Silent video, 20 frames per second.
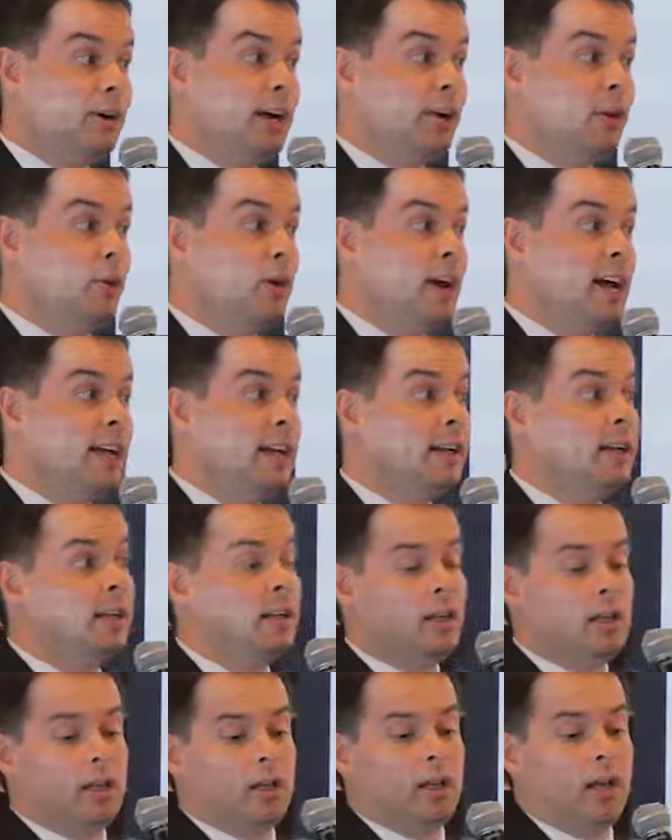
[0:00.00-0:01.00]
right away
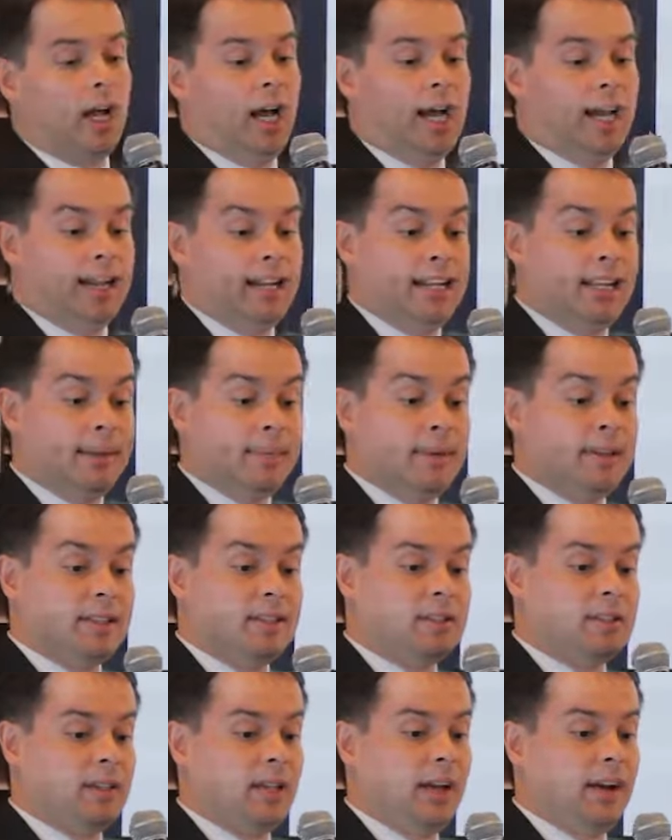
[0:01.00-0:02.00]

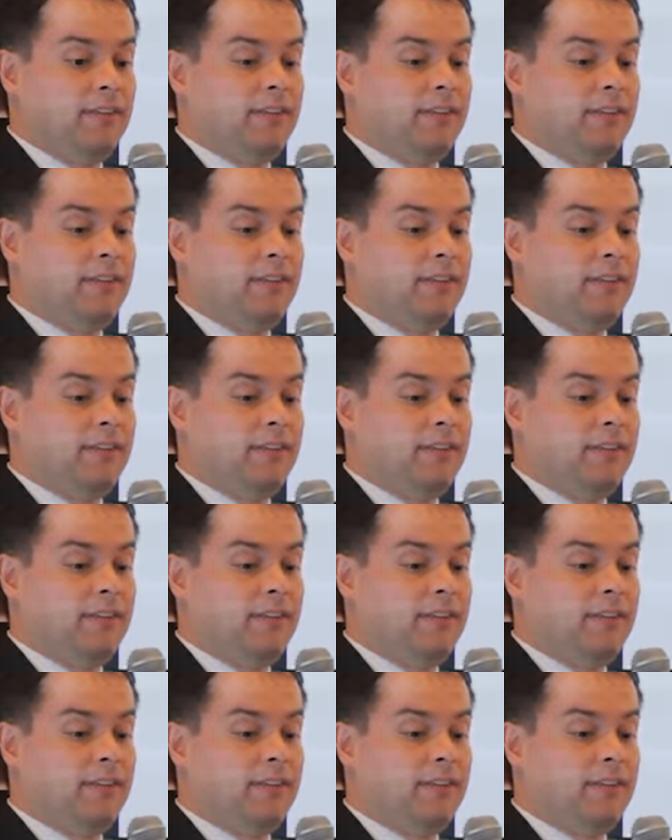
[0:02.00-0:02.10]
inhibits